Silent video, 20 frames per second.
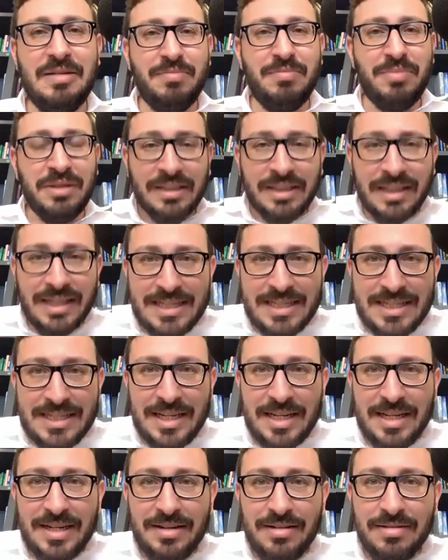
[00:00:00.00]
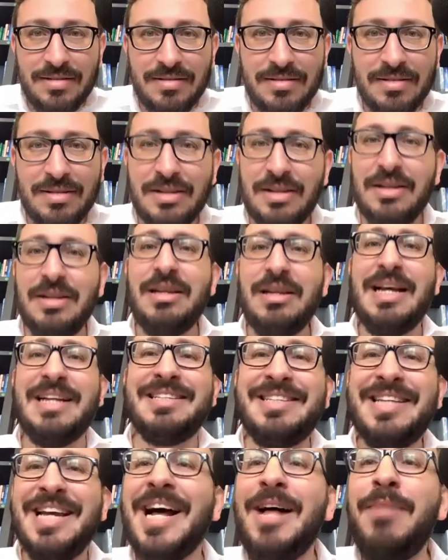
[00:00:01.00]
But listen and
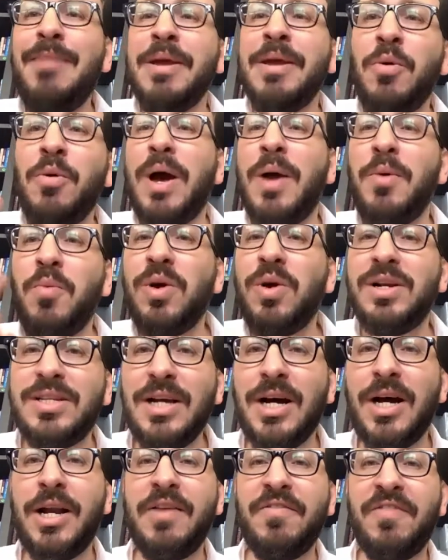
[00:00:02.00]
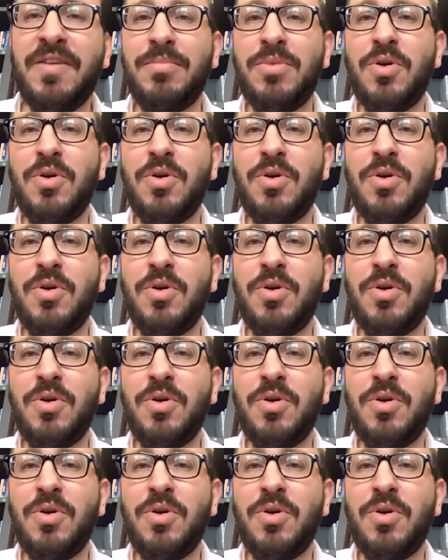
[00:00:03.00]
tell me when we're done if I'm